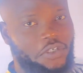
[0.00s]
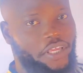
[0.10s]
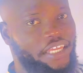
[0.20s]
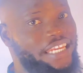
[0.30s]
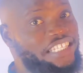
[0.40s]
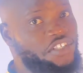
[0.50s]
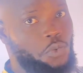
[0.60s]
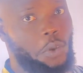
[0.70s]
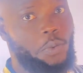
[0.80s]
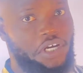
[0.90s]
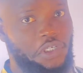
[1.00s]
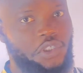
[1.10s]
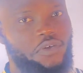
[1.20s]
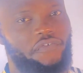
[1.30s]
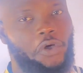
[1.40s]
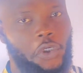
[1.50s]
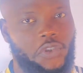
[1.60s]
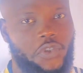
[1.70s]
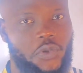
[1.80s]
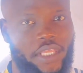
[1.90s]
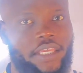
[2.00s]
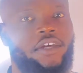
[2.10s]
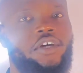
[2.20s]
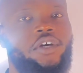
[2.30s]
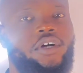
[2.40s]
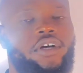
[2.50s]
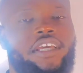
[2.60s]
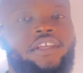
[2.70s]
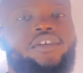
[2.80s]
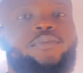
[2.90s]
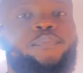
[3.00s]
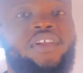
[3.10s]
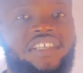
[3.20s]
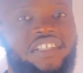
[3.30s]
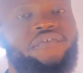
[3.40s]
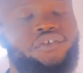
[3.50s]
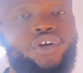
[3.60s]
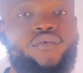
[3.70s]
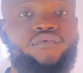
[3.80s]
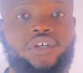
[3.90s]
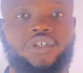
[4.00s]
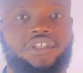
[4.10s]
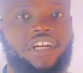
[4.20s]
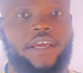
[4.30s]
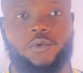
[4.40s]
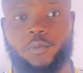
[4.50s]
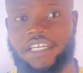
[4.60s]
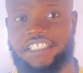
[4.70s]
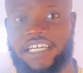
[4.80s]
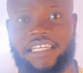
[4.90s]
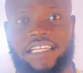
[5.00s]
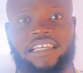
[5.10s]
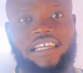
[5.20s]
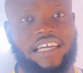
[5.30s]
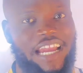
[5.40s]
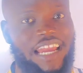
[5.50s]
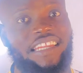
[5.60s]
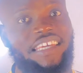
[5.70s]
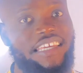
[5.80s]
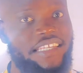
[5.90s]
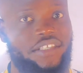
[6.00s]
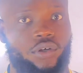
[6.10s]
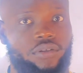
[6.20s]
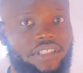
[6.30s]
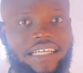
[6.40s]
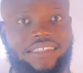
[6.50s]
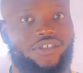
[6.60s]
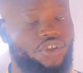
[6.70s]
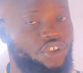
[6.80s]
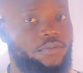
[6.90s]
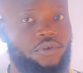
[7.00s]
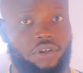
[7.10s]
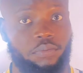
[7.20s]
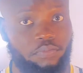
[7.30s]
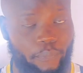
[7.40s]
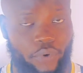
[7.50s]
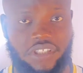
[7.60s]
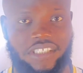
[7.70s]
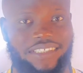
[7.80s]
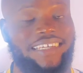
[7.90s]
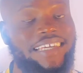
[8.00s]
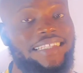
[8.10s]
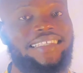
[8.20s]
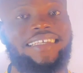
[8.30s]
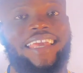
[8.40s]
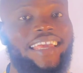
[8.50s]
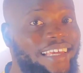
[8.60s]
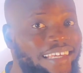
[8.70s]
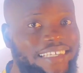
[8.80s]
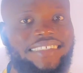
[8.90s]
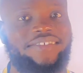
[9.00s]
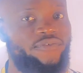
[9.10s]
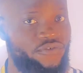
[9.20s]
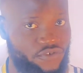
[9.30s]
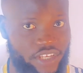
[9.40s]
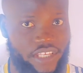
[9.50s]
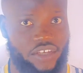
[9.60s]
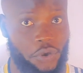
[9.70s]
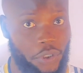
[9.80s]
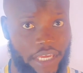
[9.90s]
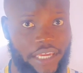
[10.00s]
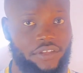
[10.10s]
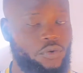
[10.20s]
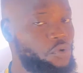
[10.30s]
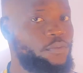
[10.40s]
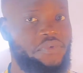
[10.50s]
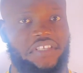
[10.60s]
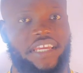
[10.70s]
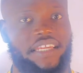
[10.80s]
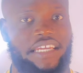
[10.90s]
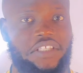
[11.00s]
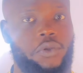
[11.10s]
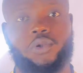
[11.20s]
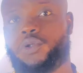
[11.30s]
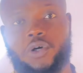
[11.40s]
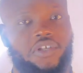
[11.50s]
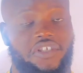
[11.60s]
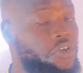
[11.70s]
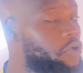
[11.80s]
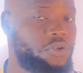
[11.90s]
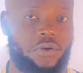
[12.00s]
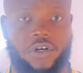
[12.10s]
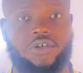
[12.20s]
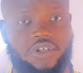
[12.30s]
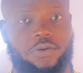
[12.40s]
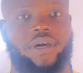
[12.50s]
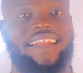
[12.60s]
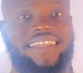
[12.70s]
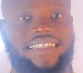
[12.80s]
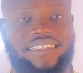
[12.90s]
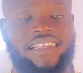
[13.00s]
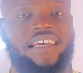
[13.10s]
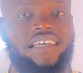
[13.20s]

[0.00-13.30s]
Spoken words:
Okay, that is what we are going to focus today. Okay, please, if you know you've not subscribed to my channel, kindly hit on that subscription button. It is free. Okay, do not be scared that it's not going to cost you anything.